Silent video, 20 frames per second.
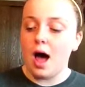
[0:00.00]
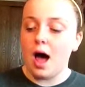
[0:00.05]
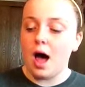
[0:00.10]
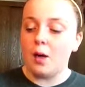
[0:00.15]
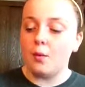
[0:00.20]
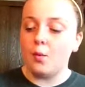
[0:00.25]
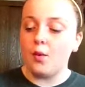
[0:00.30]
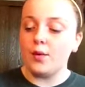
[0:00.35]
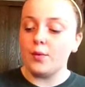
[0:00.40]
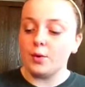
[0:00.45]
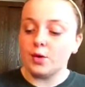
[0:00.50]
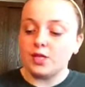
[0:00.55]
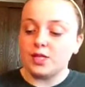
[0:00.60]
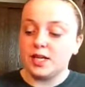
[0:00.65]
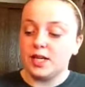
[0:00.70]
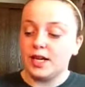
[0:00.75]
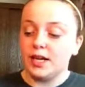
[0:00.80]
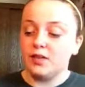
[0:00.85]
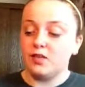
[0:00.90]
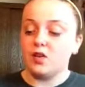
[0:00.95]
we were
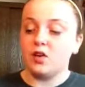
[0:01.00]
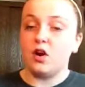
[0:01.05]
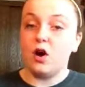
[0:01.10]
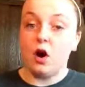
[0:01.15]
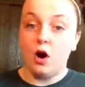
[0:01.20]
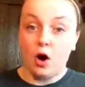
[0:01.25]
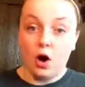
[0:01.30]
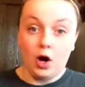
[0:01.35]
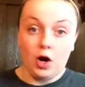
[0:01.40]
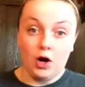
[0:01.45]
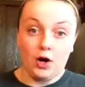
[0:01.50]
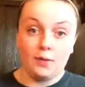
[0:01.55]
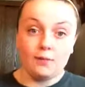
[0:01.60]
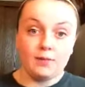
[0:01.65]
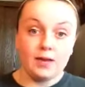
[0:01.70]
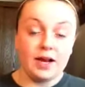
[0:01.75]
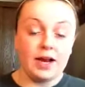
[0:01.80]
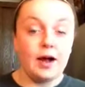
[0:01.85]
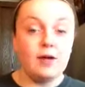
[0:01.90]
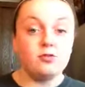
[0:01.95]
sitting in the car,
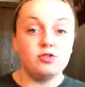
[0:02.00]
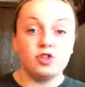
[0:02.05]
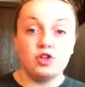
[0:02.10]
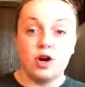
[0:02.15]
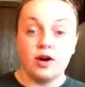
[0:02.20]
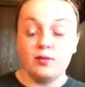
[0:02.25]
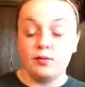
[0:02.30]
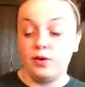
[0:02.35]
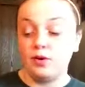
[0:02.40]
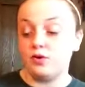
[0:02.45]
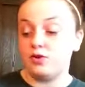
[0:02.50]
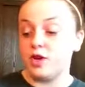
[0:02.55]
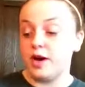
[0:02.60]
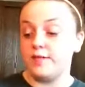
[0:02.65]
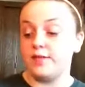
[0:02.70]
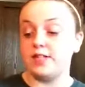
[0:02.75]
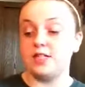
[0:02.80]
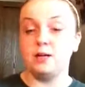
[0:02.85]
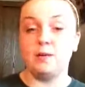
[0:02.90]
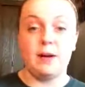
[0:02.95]
and I was dri- We were
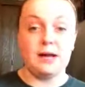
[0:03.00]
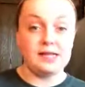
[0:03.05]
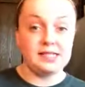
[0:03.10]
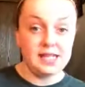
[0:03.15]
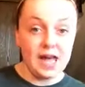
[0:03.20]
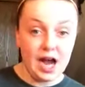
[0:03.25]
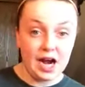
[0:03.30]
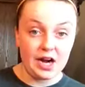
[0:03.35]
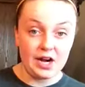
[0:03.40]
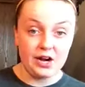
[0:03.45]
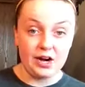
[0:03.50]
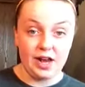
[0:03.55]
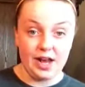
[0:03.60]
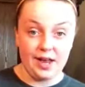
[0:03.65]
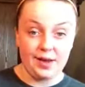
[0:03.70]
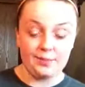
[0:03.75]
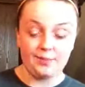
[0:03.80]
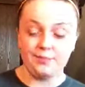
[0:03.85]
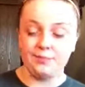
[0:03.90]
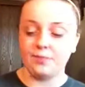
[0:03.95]
driving to my soccer
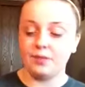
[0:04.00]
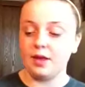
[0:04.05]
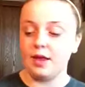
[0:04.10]
game,